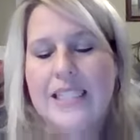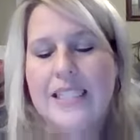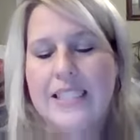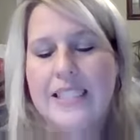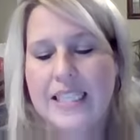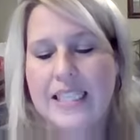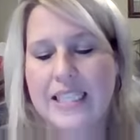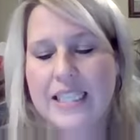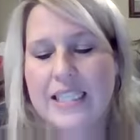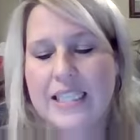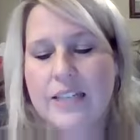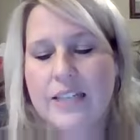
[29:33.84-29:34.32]

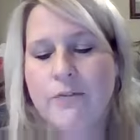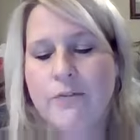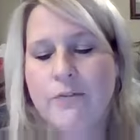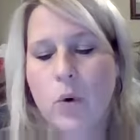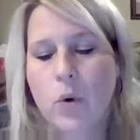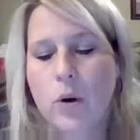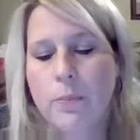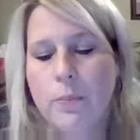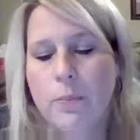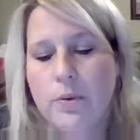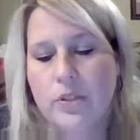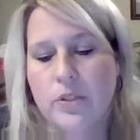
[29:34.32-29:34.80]

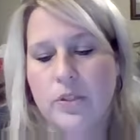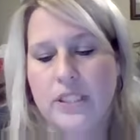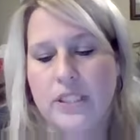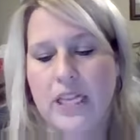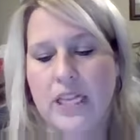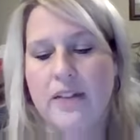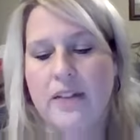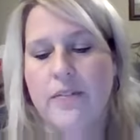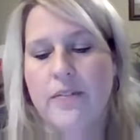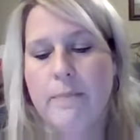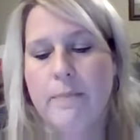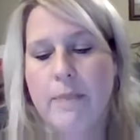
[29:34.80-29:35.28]

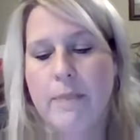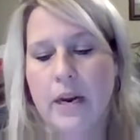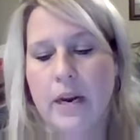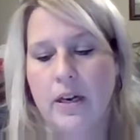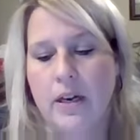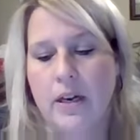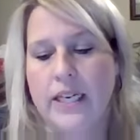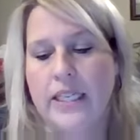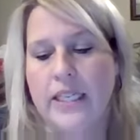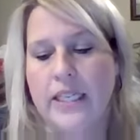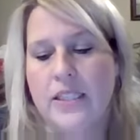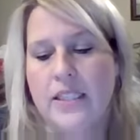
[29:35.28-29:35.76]
64% of
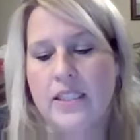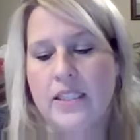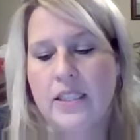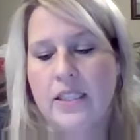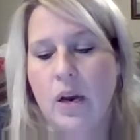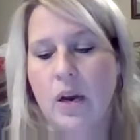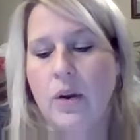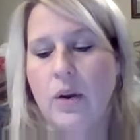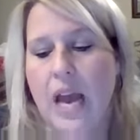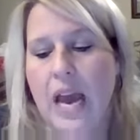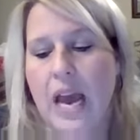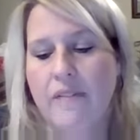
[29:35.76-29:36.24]
Americans
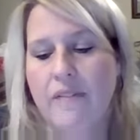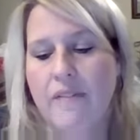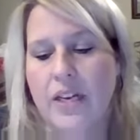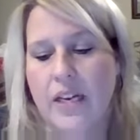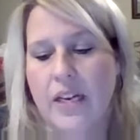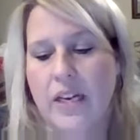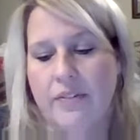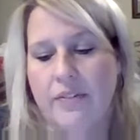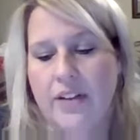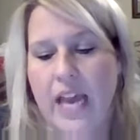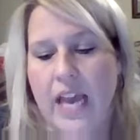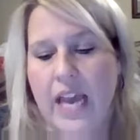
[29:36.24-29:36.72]
don't have
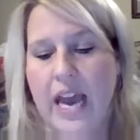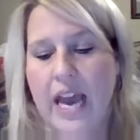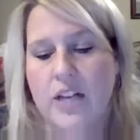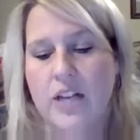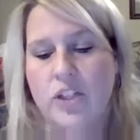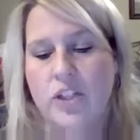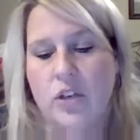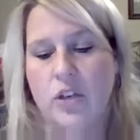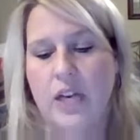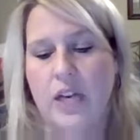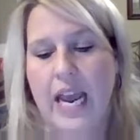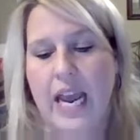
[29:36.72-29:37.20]
enough
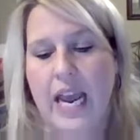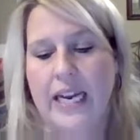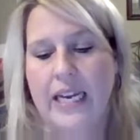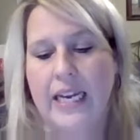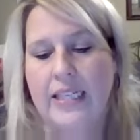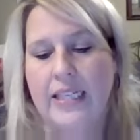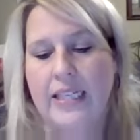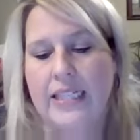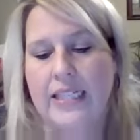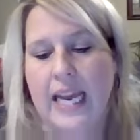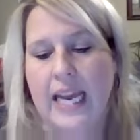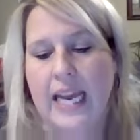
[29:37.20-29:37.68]
cash on
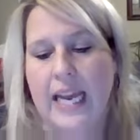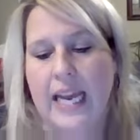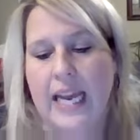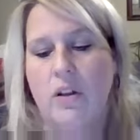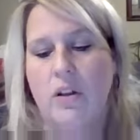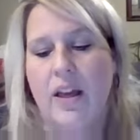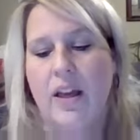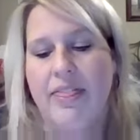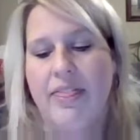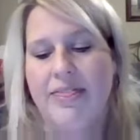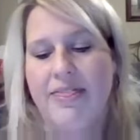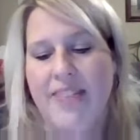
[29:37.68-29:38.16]
hand to handle
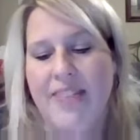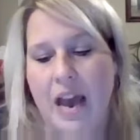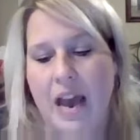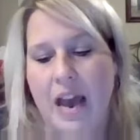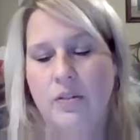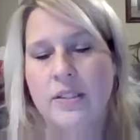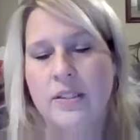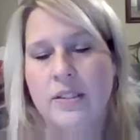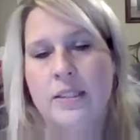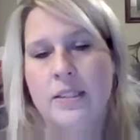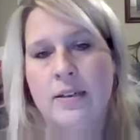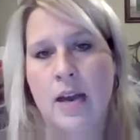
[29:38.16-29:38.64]
a
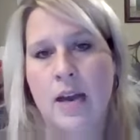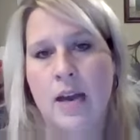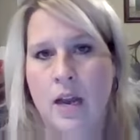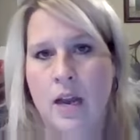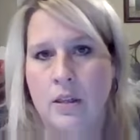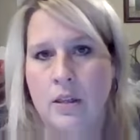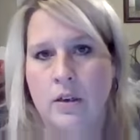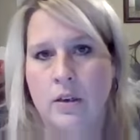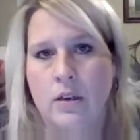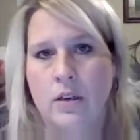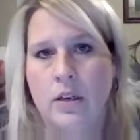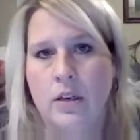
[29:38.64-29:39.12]

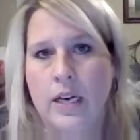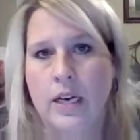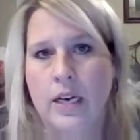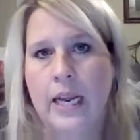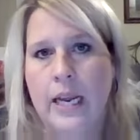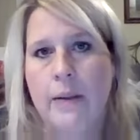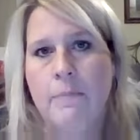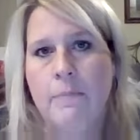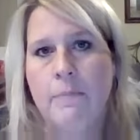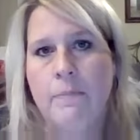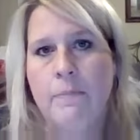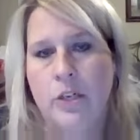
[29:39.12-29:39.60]
$1,000
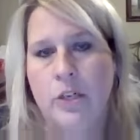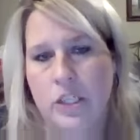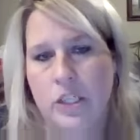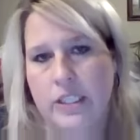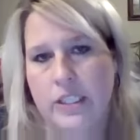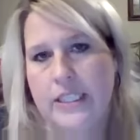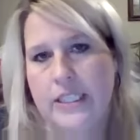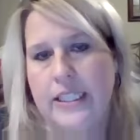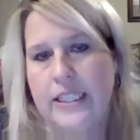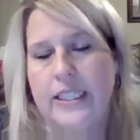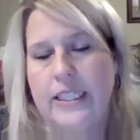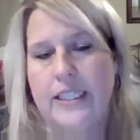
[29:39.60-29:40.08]

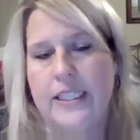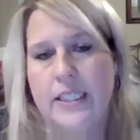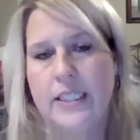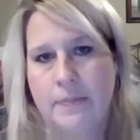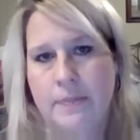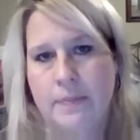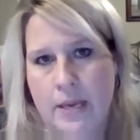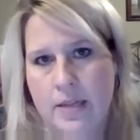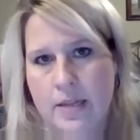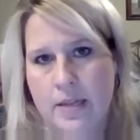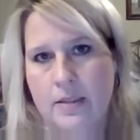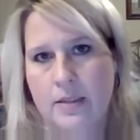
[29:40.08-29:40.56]
emergency
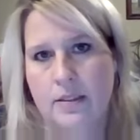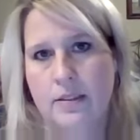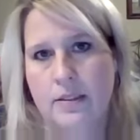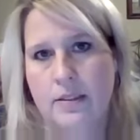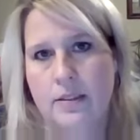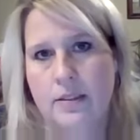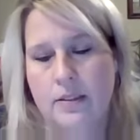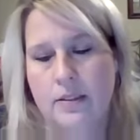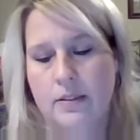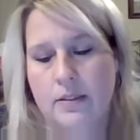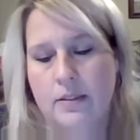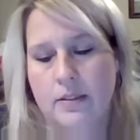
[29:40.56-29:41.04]

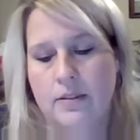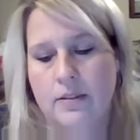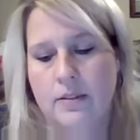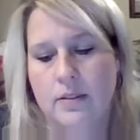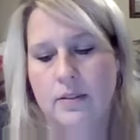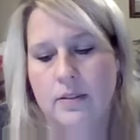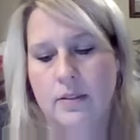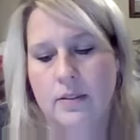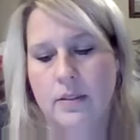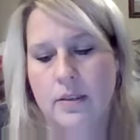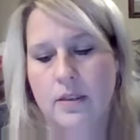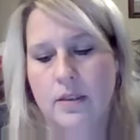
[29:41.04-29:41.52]
expense,
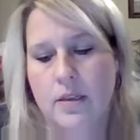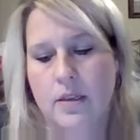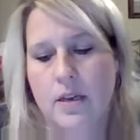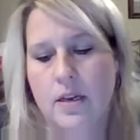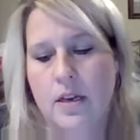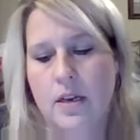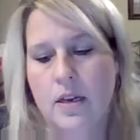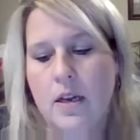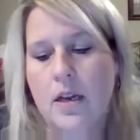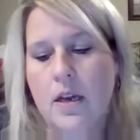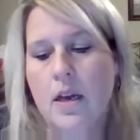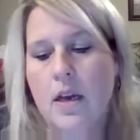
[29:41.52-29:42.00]

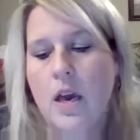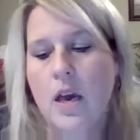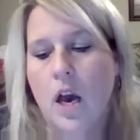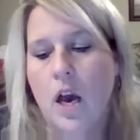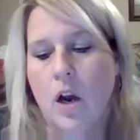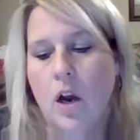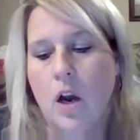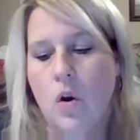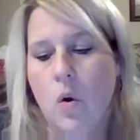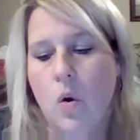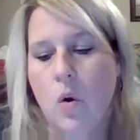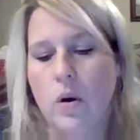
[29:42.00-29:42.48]

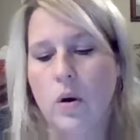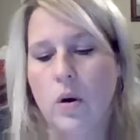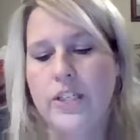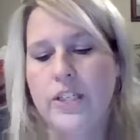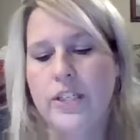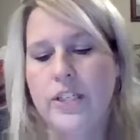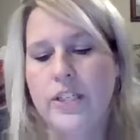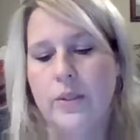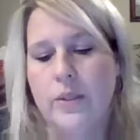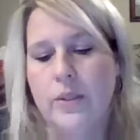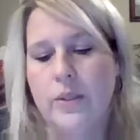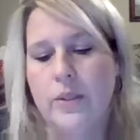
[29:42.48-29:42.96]
according
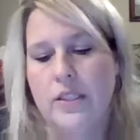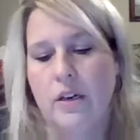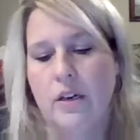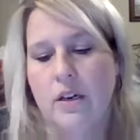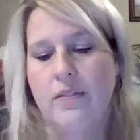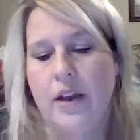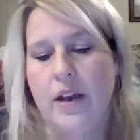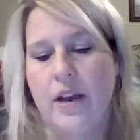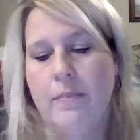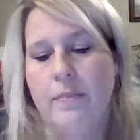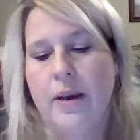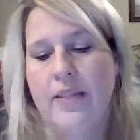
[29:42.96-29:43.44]
to a
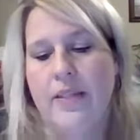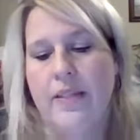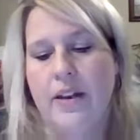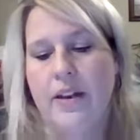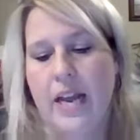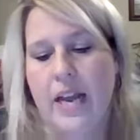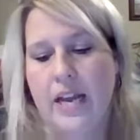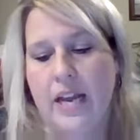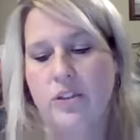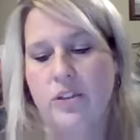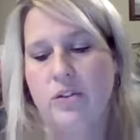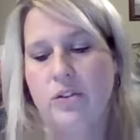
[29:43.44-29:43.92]
survey by the
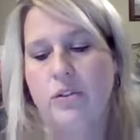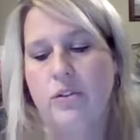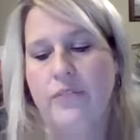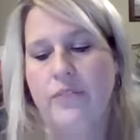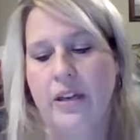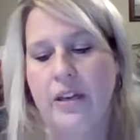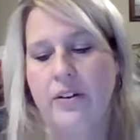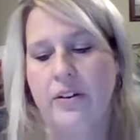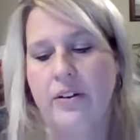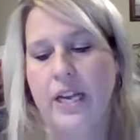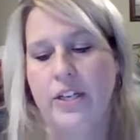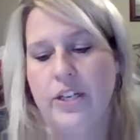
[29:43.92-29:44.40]
National
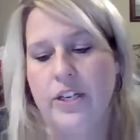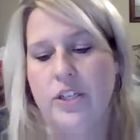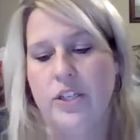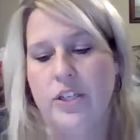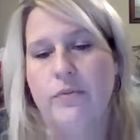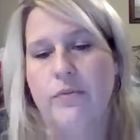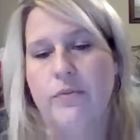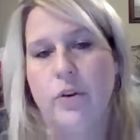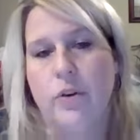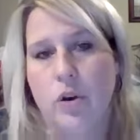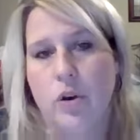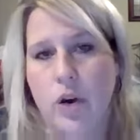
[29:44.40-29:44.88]
Foundation
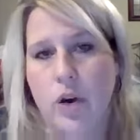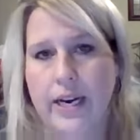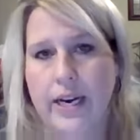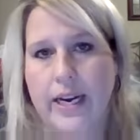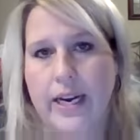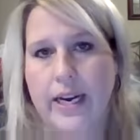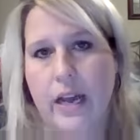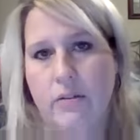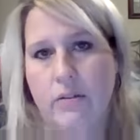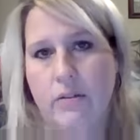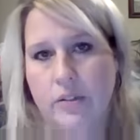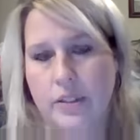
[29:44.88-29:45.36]
for Credit
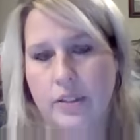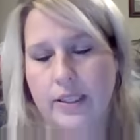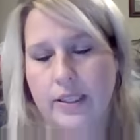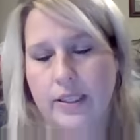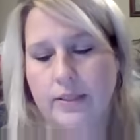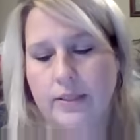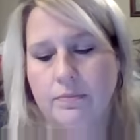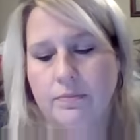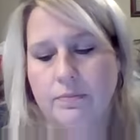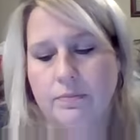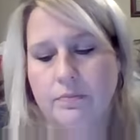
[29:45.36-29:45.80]
Counseling.